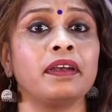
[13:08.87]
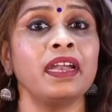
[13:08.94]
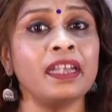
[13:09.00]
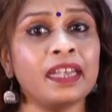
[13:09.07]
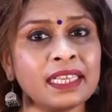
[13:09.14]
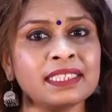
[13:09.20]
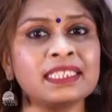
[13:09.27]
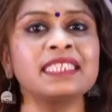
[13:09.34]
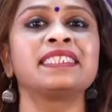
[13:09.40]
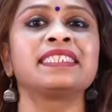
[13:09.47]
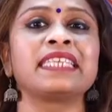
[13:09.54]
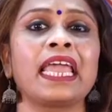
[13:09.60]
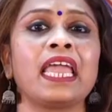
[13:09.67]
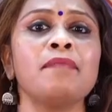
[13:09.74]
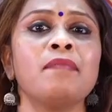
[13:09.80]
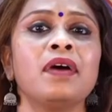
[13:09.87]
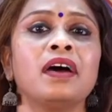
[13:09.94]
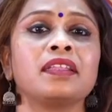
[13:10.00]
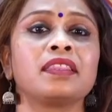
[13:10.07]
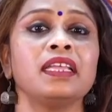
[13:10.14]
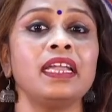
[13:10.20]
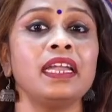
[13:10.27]
It is the same
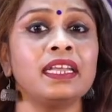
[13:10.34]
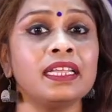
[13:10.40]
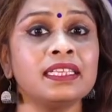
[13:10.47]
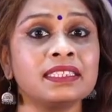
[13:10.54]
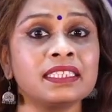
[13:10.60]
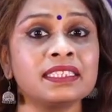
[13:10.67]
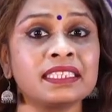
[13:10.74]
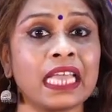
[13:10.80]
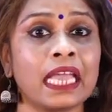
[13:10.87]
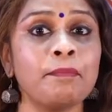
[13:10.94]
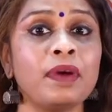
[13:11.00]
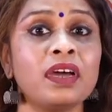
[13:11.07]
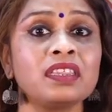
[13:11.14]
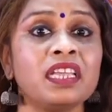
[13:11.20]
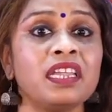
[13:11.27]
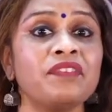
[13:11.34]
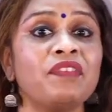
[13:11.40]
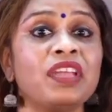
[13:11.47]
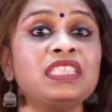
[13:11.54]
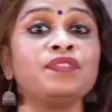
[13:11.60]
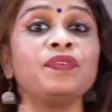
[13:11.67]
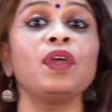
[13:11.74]
earth. It is the same earth in
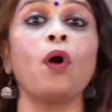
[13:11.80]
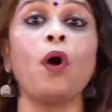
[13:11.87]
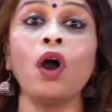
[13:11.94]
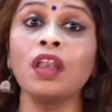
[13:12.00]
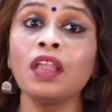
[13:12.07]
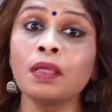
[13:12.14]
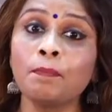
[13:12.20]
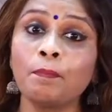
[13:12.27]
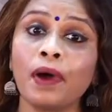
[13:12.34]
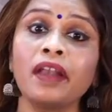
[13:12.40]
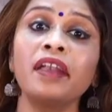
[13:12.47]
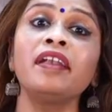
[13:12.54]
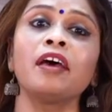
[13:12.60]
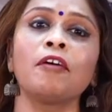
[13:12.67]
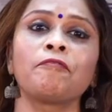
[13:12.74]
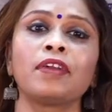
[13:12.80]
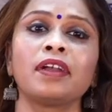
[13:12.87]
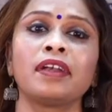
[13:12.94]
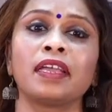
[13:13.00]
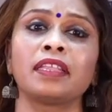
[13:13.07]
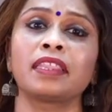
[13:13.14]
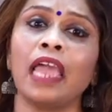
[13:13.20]
which we all are buried after
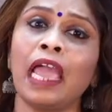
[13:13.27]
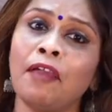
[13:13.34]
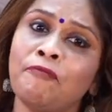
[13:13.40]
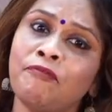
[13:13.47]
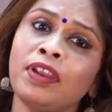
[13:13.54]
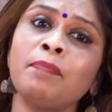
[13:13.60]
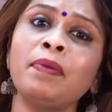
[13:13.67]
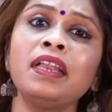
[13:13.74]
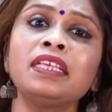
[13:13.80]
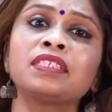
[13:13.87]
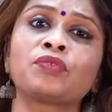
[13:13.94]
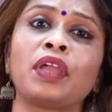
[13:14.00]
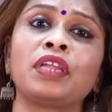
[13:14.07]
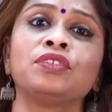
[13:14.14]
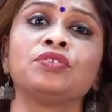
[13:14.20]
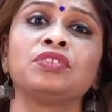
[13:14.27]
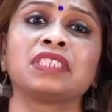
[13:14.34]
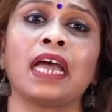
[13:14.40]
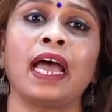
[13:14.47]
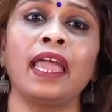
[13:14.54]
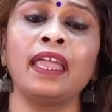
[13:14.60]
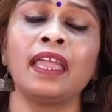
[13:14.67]
death. Everybody is going to
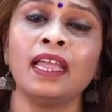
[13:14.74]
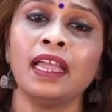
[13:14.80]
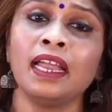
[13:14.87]
die.